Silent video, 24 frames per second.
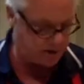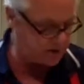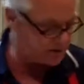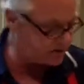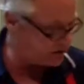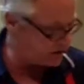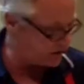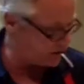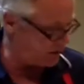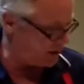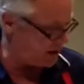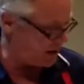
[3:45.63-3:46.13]

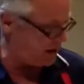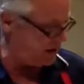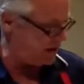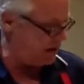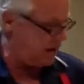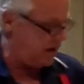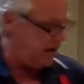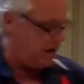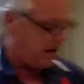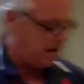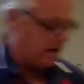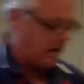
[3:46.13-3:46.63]
So then
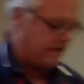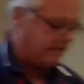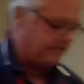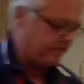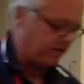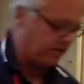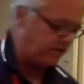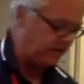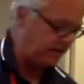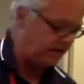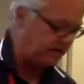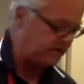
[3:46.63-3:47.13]
I've
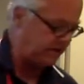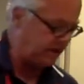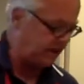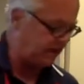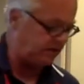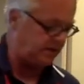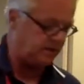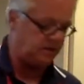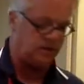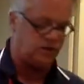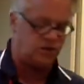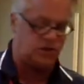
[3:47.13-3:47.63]
already
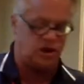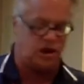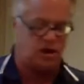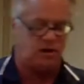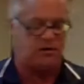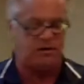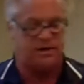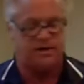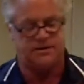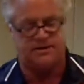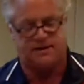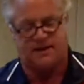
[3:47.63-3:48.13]
taken the
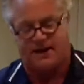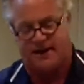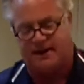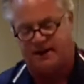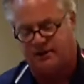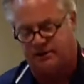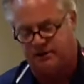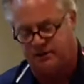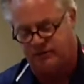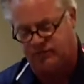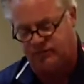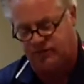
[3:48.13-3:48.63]
cherries
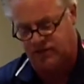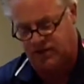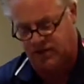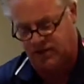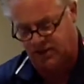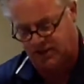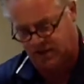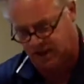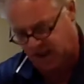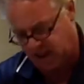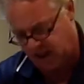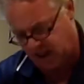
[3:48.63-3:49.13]
out of the
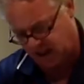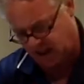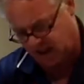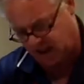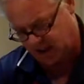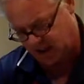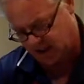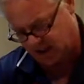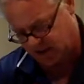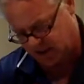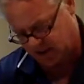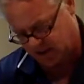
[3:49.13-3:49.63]

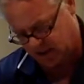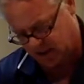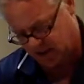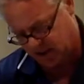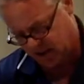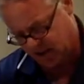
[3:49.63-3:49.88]
cans,